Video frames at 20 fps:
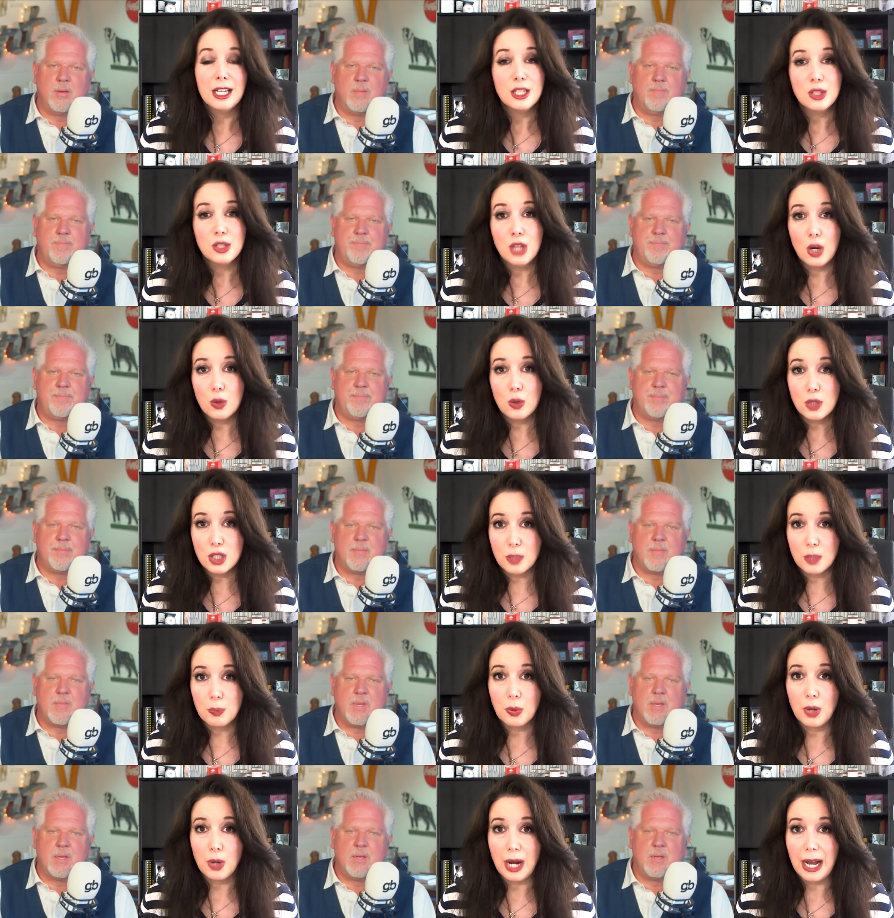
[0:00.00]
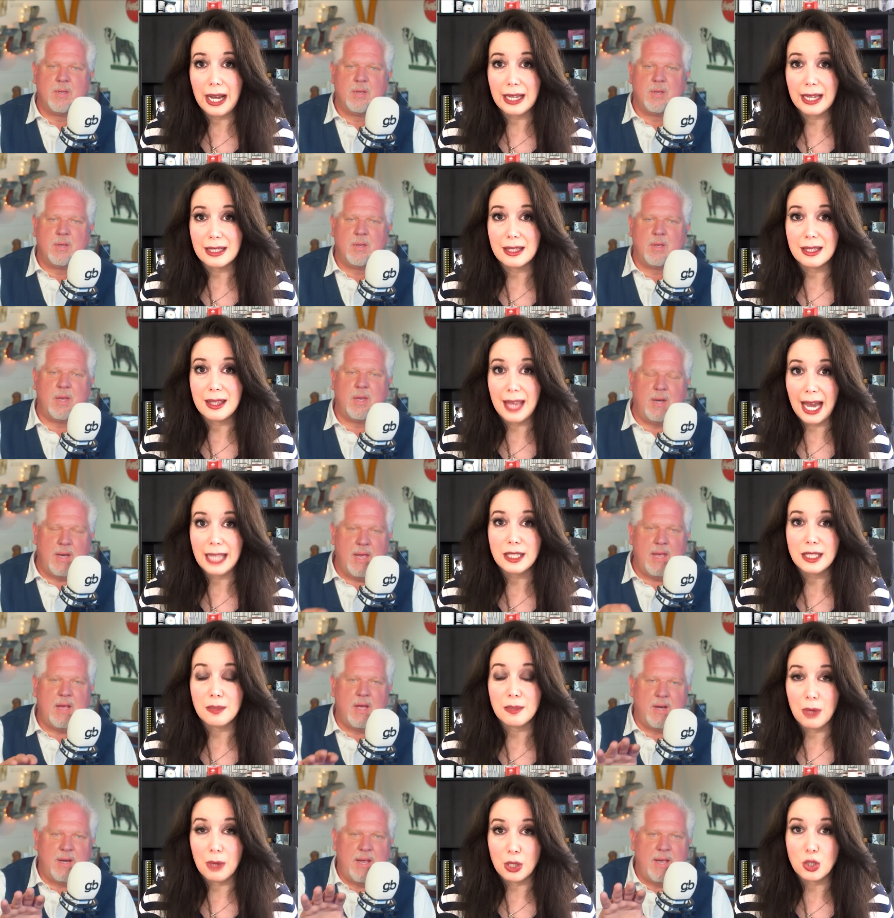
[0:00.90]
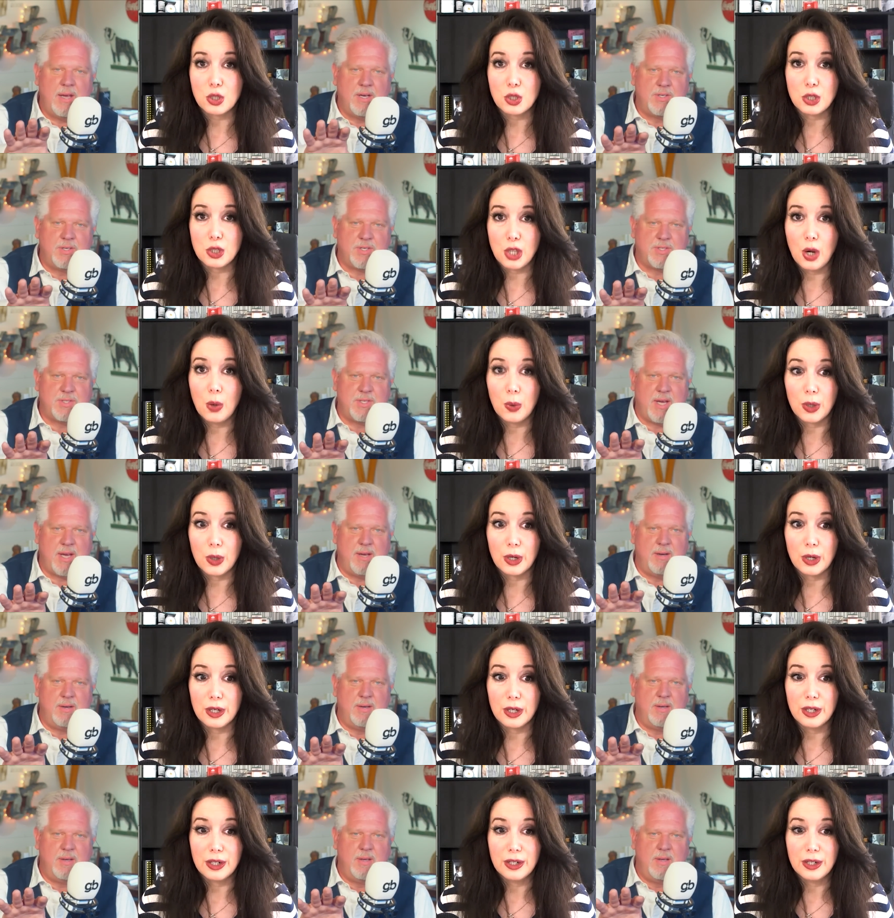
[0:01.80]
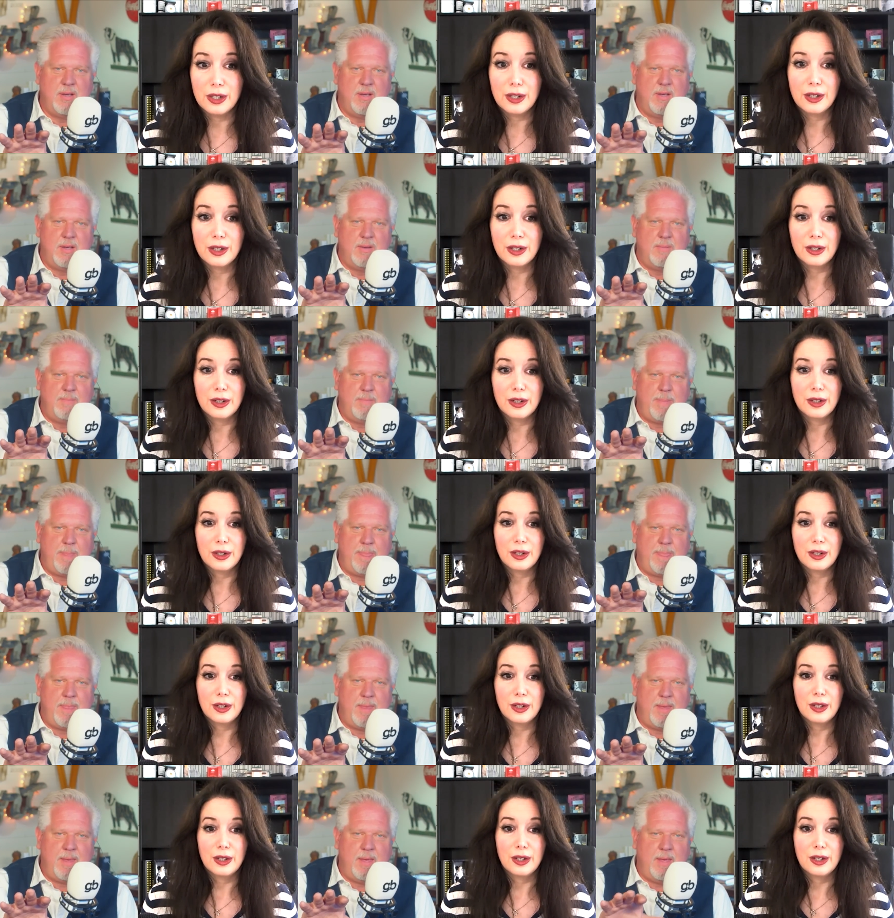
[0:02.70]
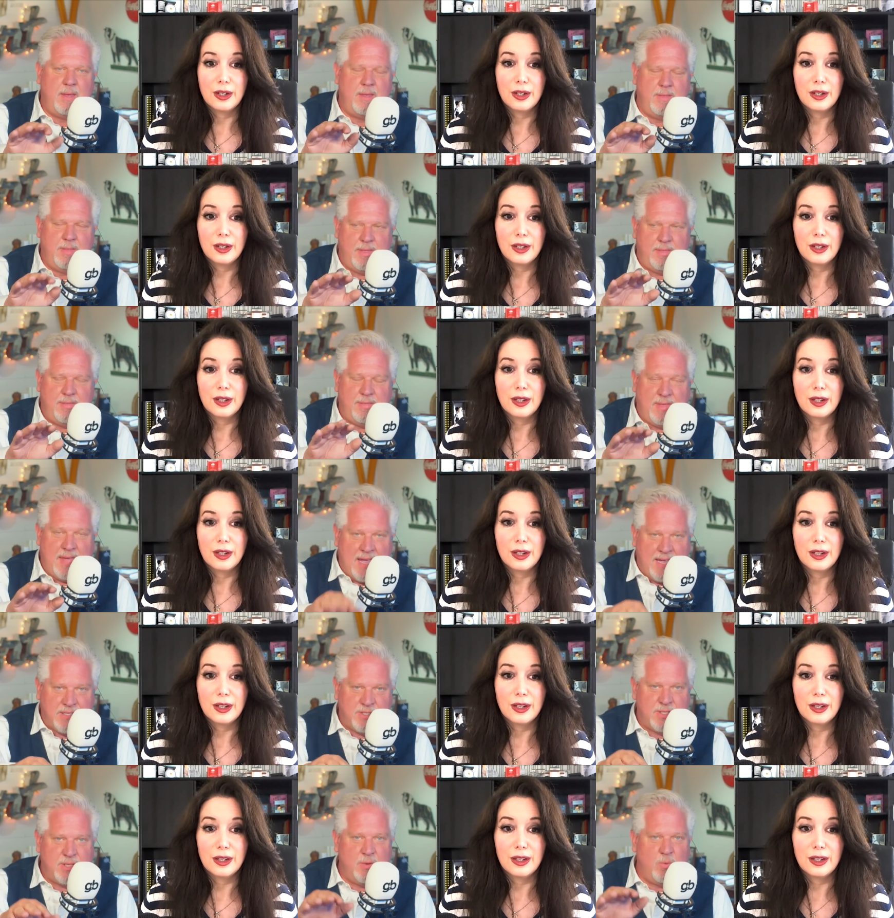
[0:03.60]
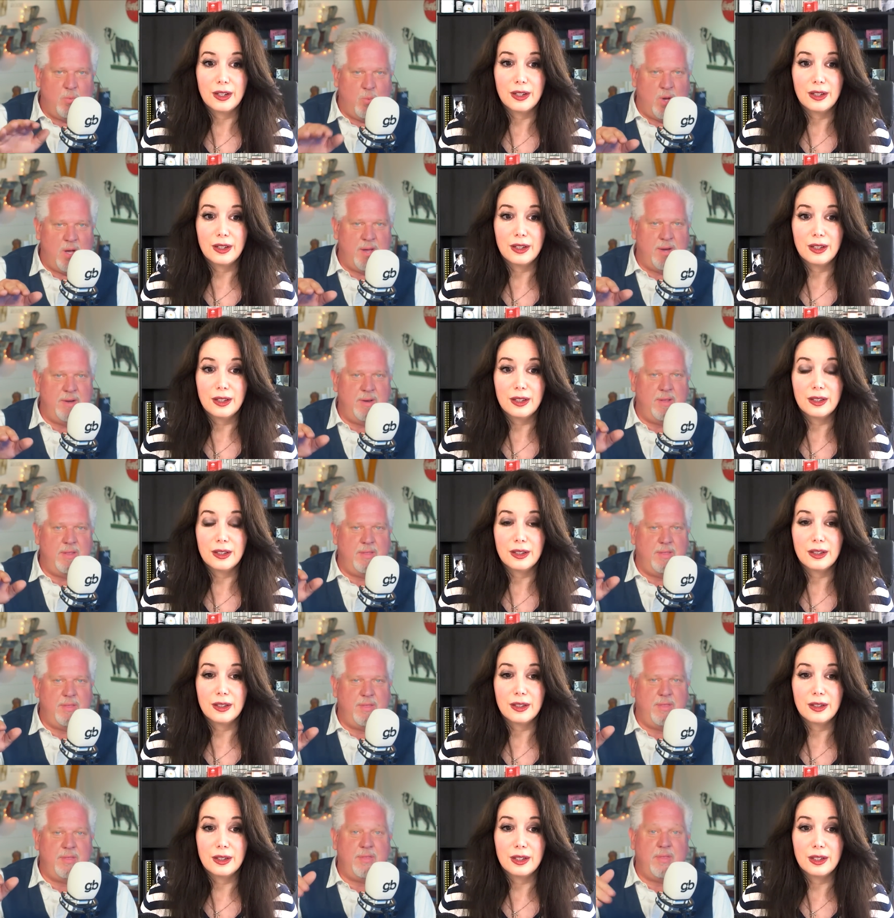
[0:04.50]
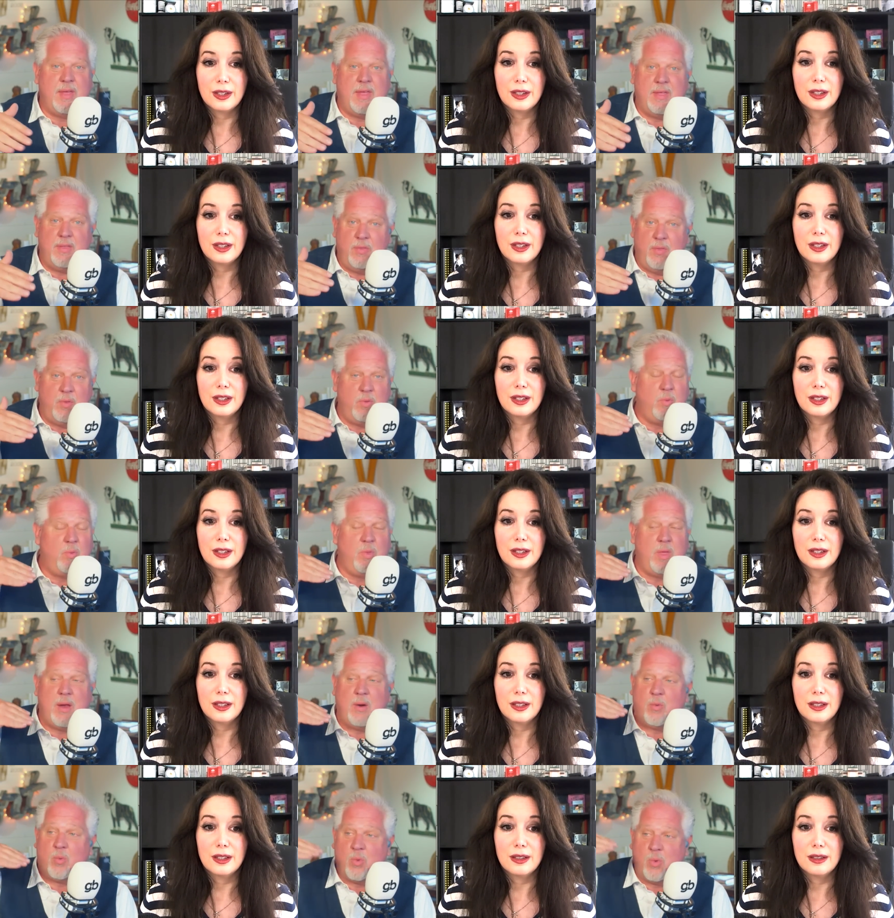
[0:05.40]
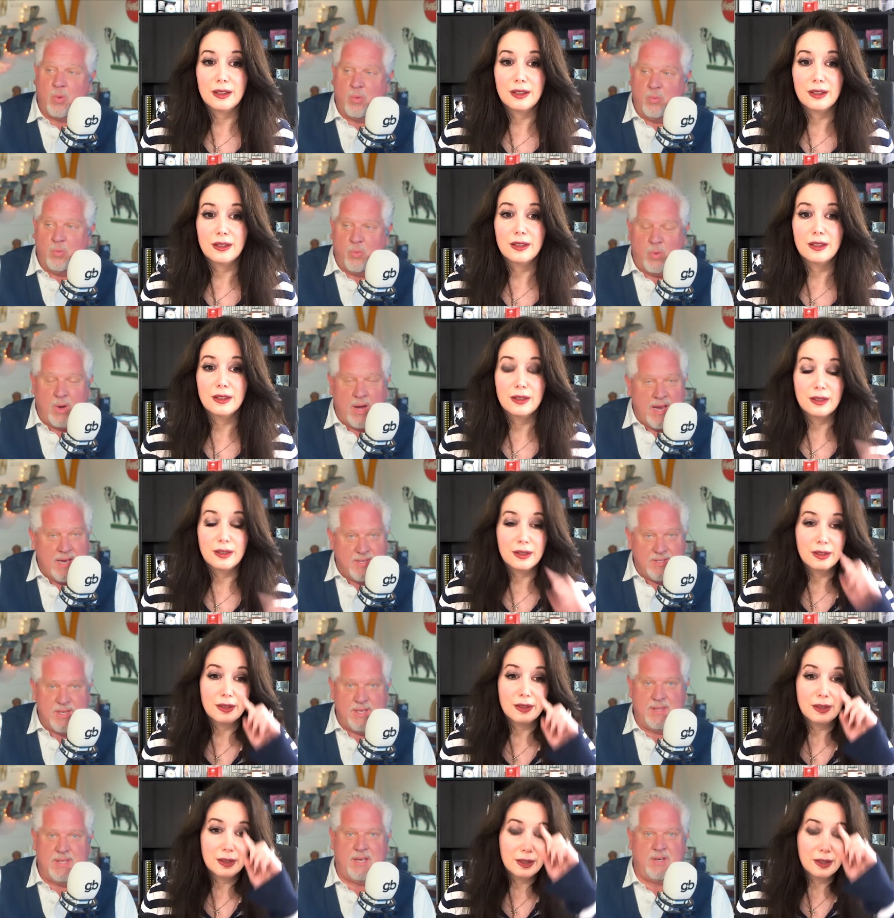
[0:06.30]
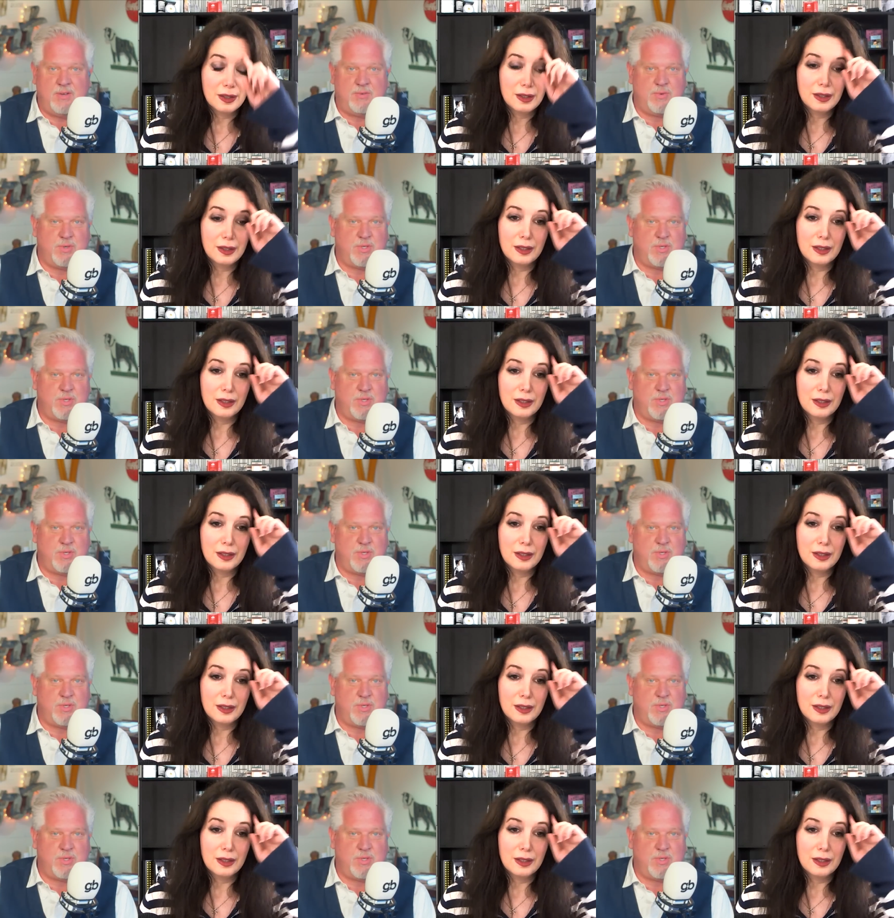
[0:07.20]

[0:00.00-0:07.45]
Speaker 1: no surprise, that's
Speaker 2: And hang much on, hang lower. on just a second. That's the one that they're raising the